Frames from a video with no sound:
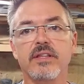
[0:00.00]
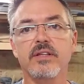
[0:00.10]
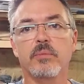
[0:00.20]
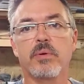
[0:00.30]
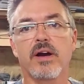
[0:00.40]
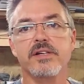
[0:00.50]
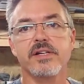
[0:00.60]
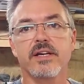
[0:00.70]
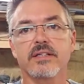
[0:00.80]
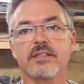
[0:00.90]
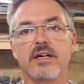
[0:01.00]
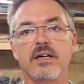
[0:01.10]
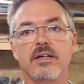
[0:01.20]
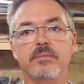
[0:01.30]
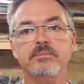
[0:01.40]
little project.
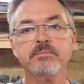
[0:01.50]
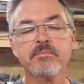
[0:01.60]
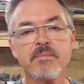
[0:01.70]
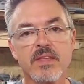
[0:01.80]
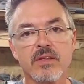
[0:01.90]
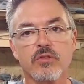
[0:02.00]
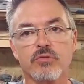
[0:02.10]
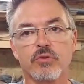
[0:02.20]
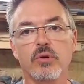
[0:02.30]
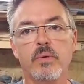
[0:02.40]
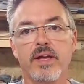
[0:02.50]
Threw